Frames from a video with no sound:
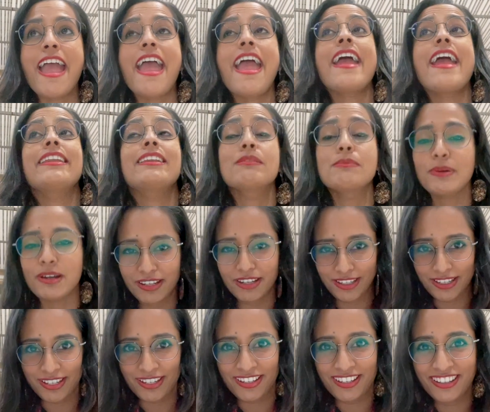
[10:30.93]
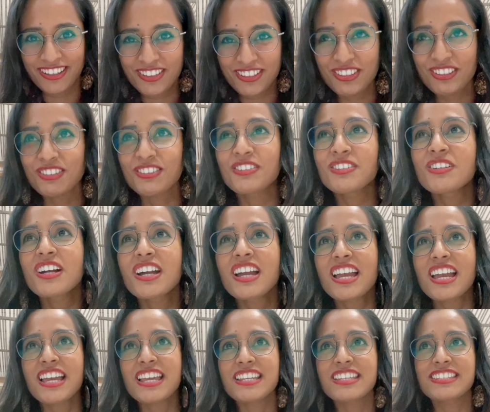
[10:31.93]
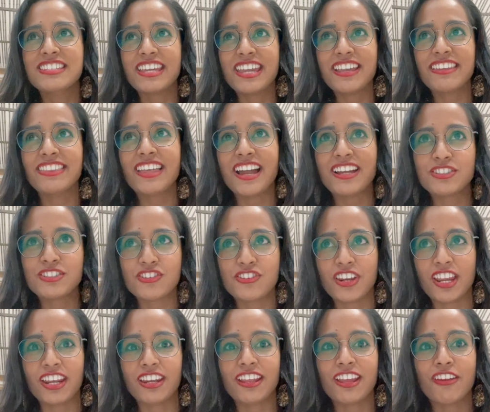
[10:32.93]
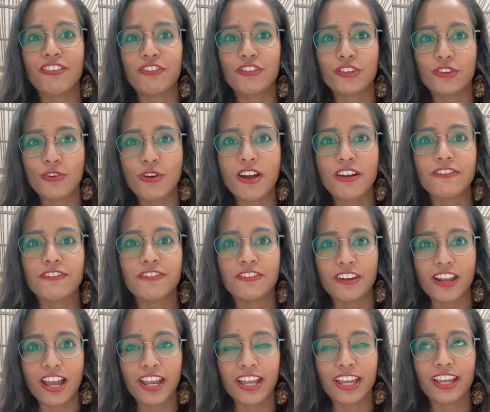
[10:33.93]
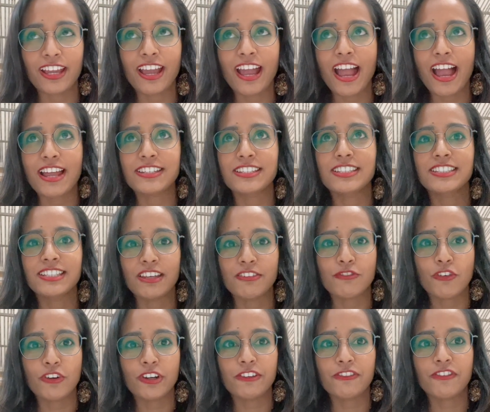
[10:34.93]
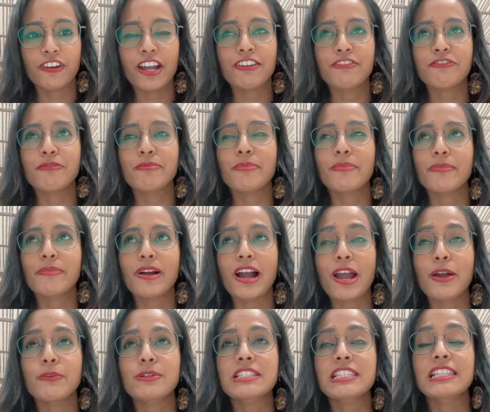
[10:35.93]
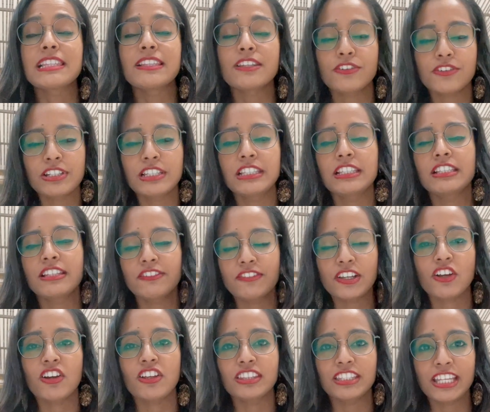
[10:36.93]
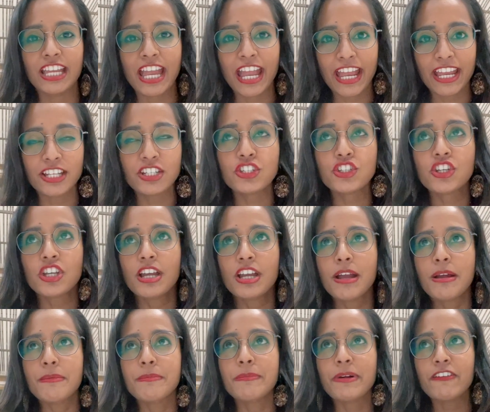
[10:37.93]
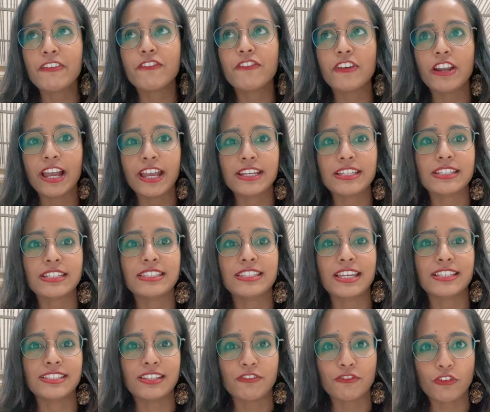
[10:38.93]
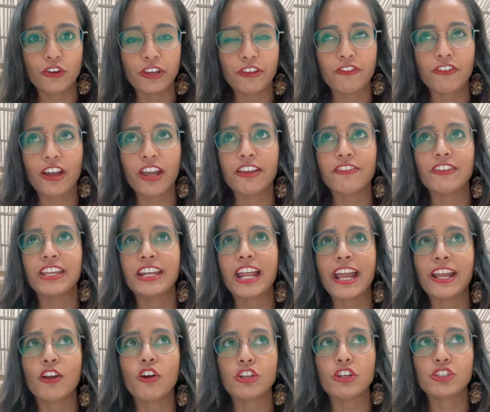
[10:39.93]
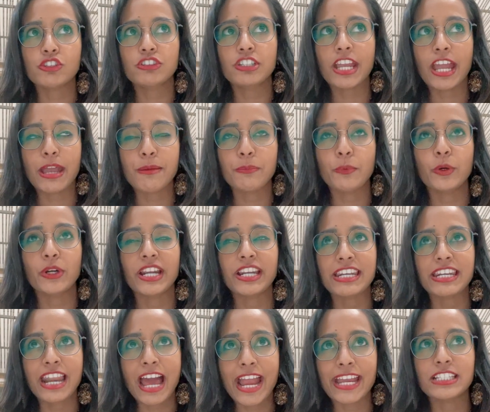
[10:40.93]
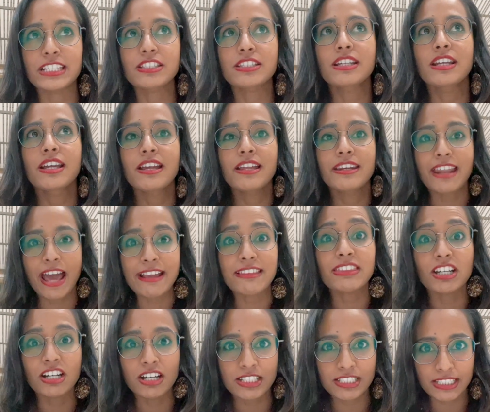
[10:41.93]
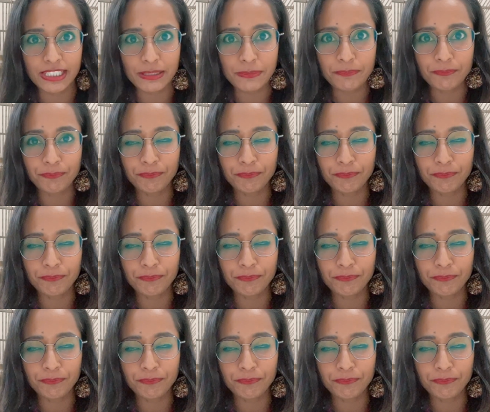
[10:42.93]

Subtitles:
anybody to take that train if you are flying at 10:45. I was literally living on the edge. My flight is at 10:45 and I got to the airport at 9:30,